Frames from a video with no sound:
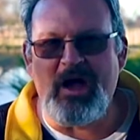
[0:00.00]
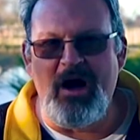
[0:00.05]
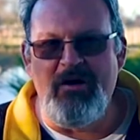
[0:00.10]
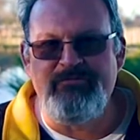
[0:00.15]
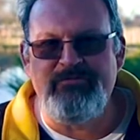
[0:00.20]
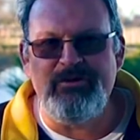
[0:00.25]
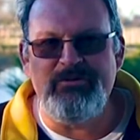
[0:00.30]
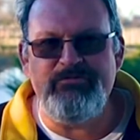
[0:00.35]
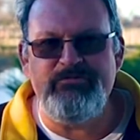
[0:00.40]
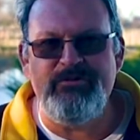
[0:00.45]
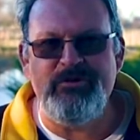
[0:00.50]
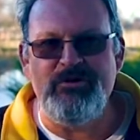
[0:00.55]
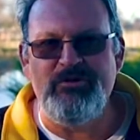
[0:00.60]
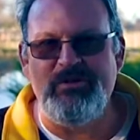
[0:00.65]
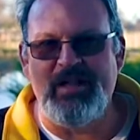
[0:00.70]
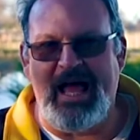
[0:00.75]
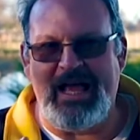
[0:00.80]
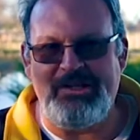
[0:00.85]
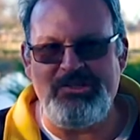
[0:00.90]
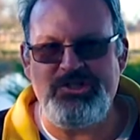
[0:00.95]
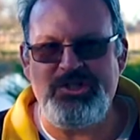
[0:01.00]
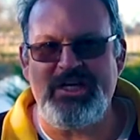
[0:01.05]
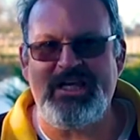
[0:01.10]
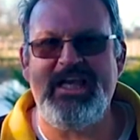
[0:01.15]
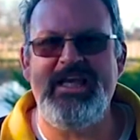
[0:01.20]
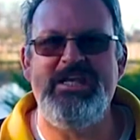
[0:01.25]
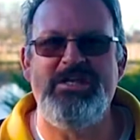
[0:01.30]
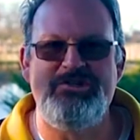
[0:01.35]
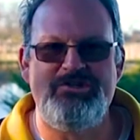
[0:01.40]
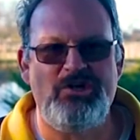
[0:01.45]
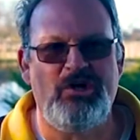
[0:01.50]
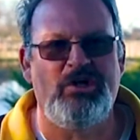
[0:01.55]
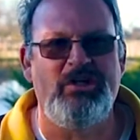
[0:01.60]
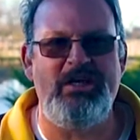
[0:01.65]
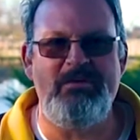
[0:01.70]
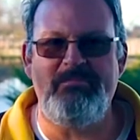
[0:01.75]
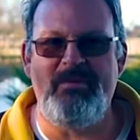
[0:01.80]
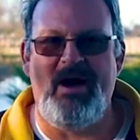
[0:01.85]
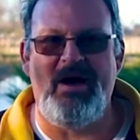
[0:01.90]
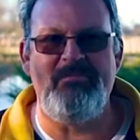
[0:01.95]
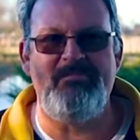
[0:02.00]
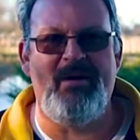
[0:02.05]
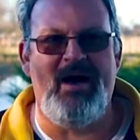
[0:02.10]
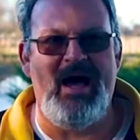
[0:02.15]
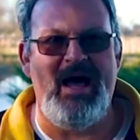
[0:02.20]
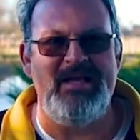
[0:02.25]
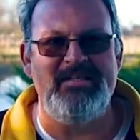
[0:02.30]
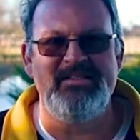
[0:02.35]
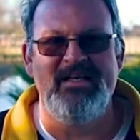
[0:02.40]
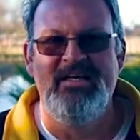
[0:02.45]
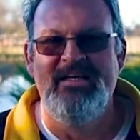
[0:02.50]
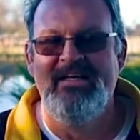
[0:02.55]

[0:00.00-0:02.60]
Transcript: comfort food like chicken and turkey pot pies.